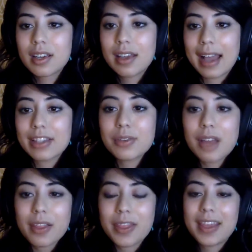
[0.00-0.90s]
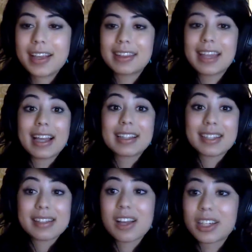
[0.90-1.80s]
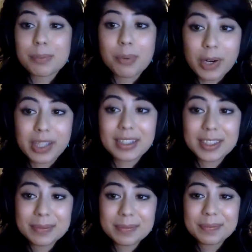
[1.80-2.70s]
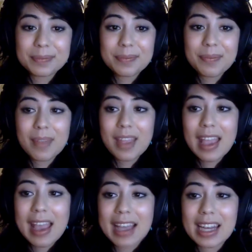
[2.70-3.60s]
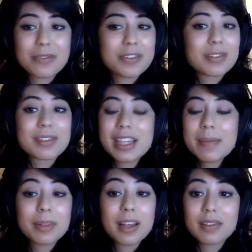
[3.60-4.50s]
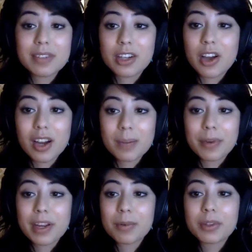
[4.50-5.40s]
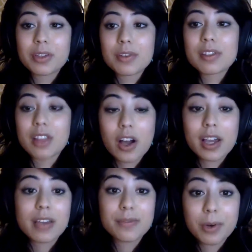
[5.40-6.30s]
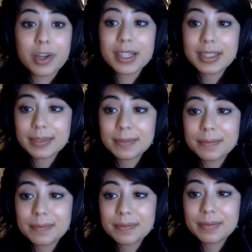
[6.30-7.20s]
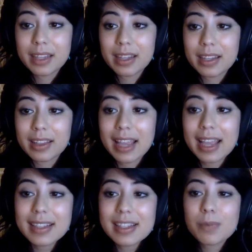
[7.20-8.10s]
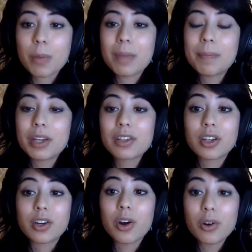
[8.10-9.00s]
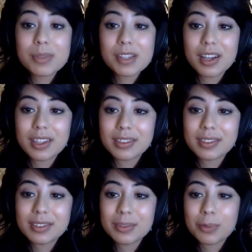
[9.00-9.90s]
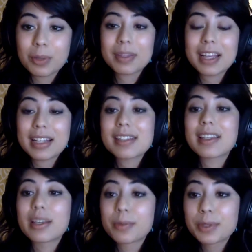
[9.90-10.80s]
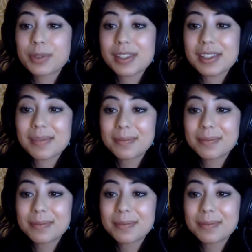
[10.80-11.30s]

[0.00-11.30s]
I do not think land is unimportant, and I feel deep love and heartbreak with those longing for it. Land is what we build our homes on, where plants lay roots.